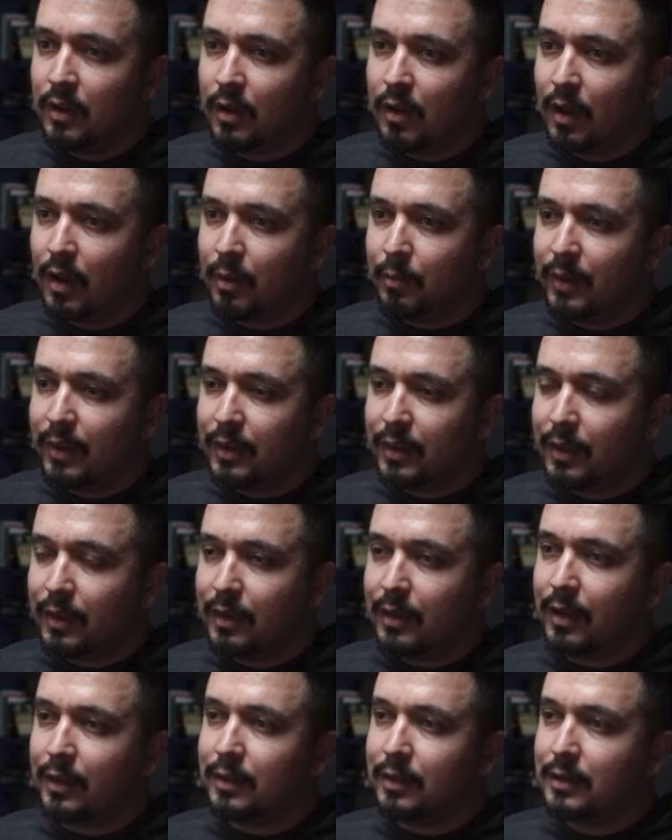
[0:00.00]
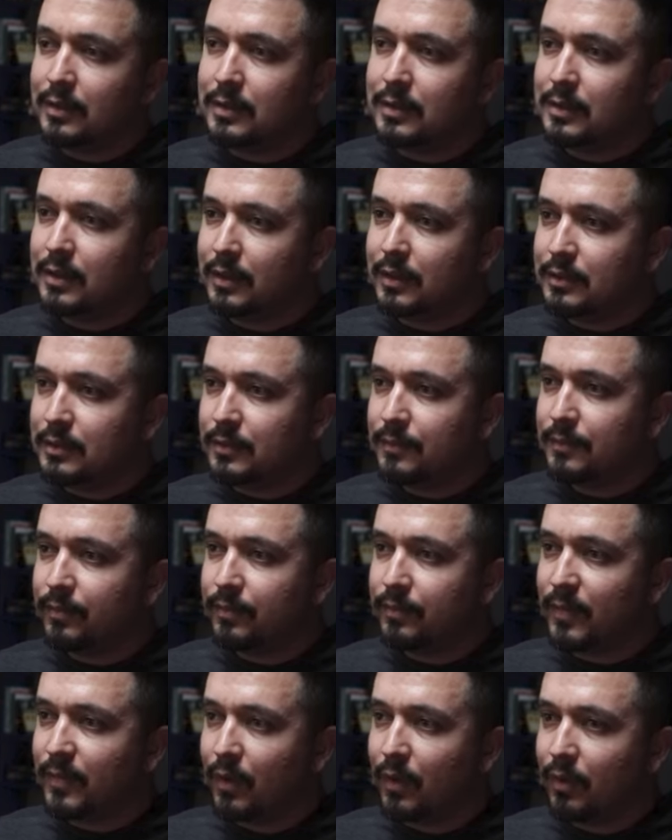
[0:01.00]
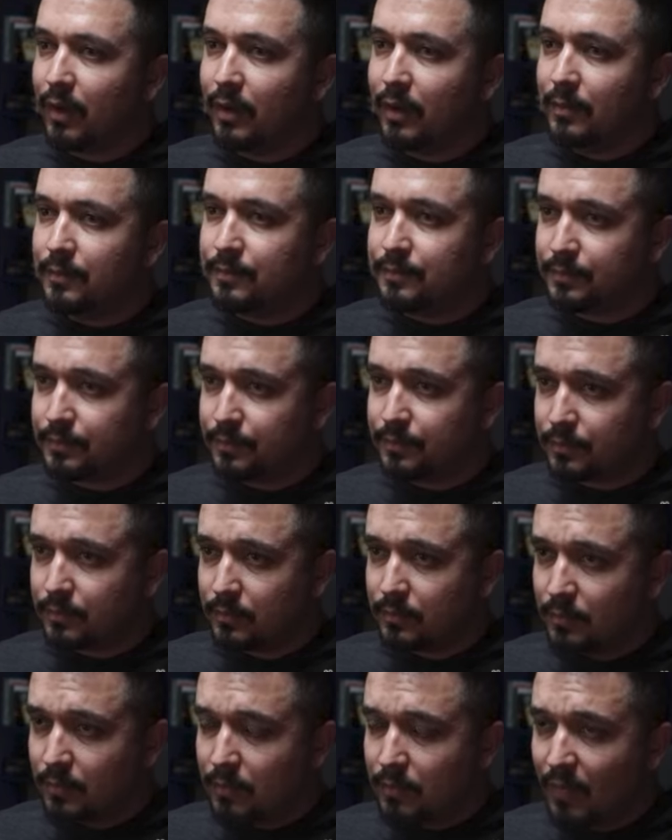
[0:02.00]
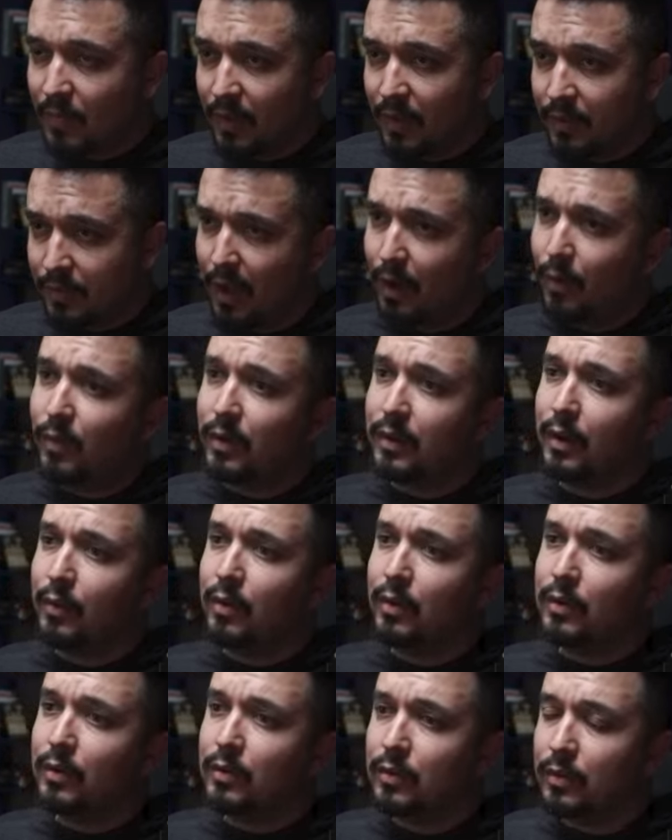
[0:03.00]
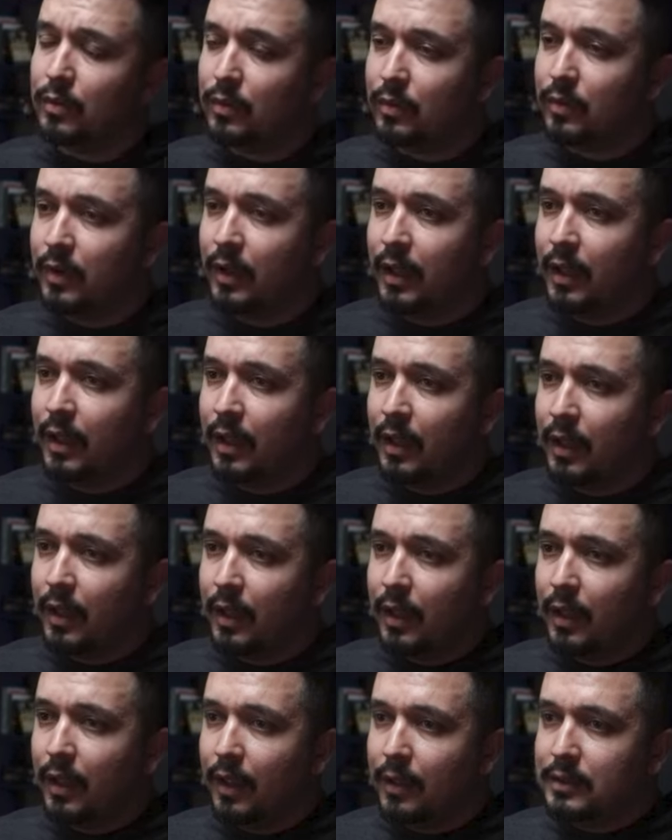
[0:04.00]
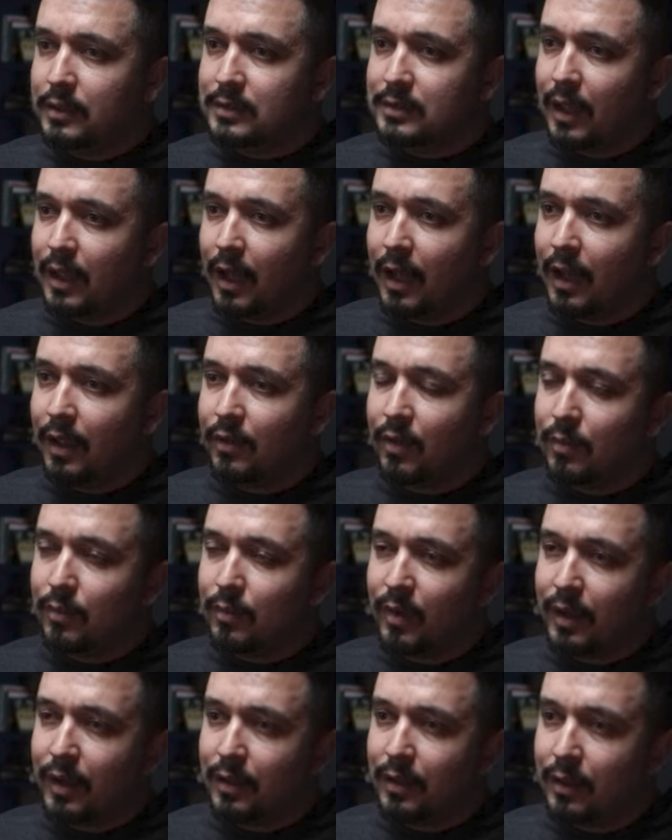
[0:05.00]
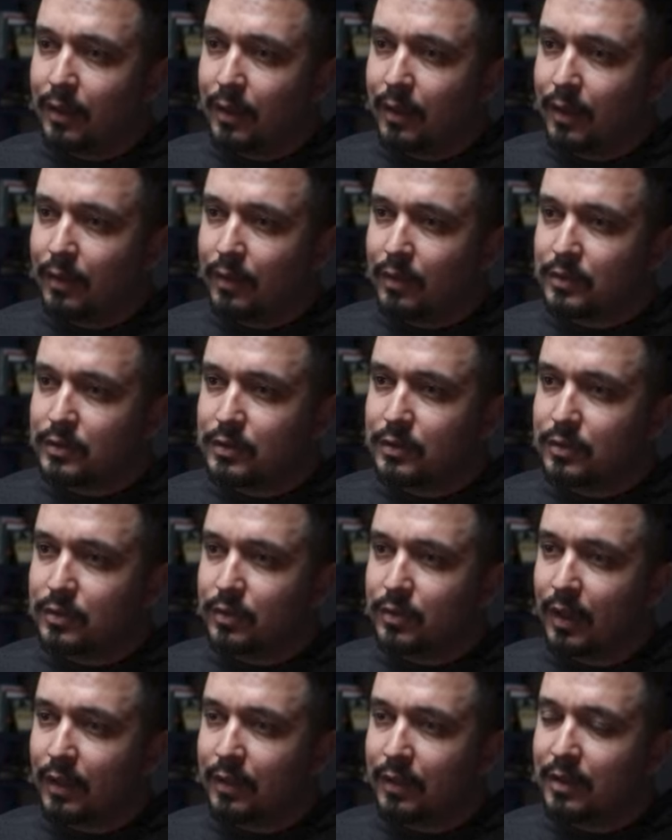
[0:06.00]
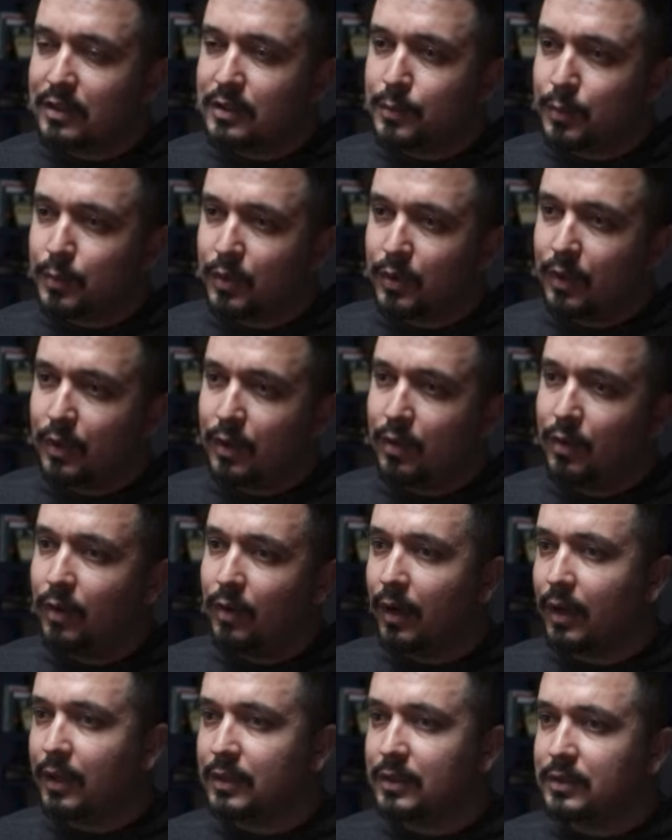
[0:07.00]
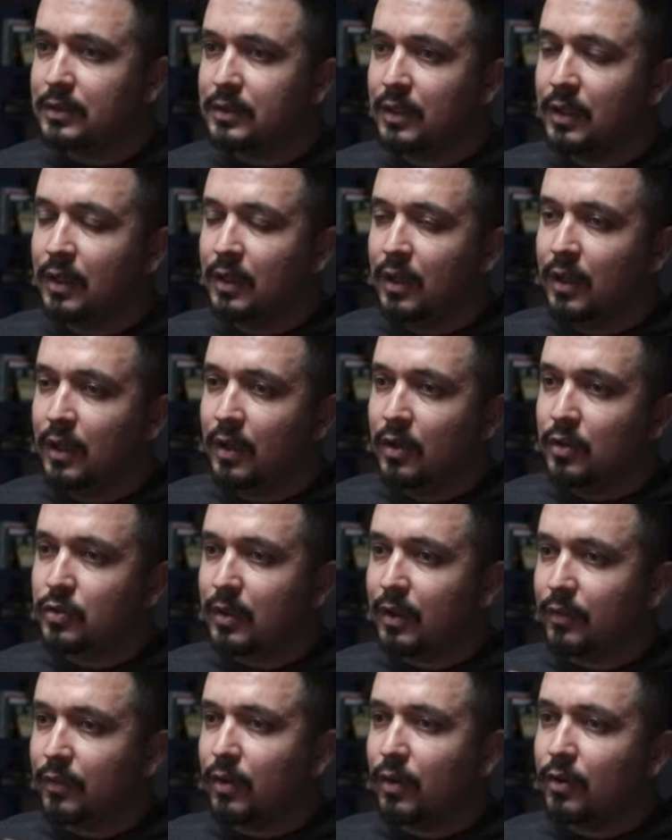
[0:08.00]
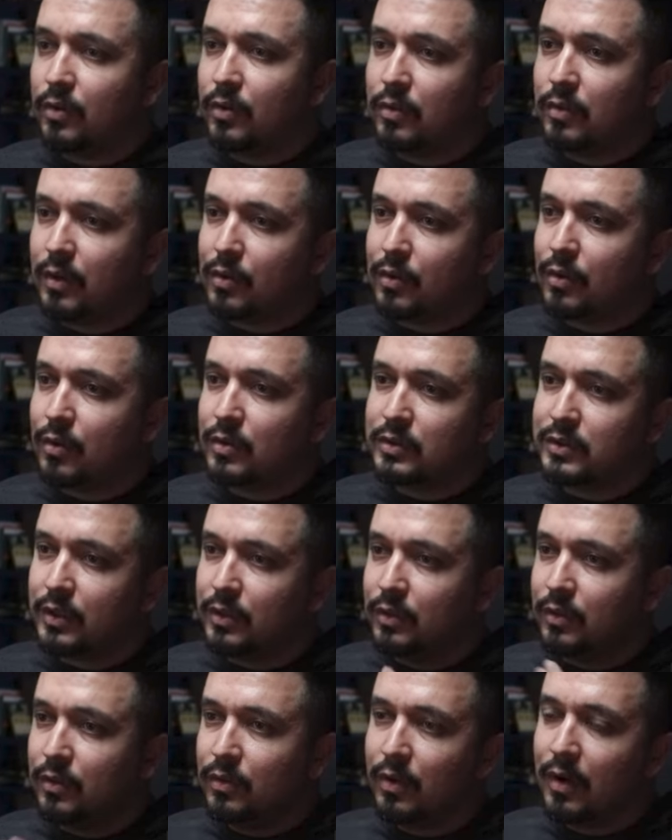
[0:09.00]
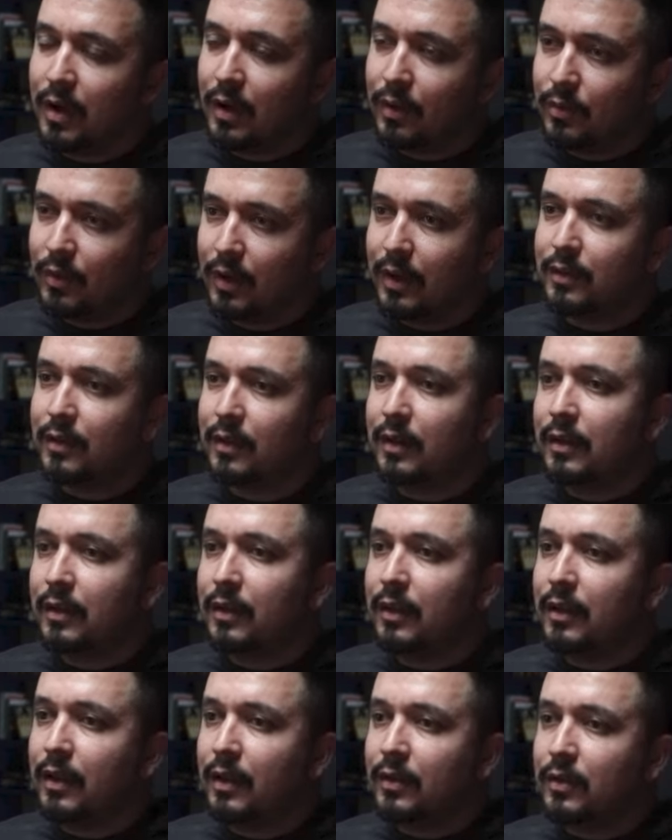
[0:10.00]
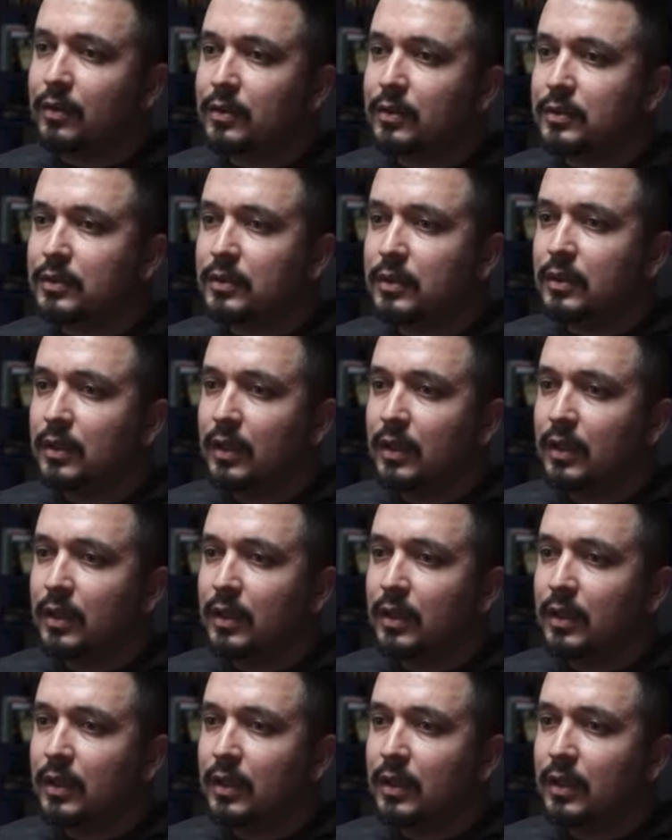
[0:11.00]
I'm picking candlesticks. Okay. Now what I want to do is add on my indicators. So at this point, you guys should have gone through the course and you know how to add the indicators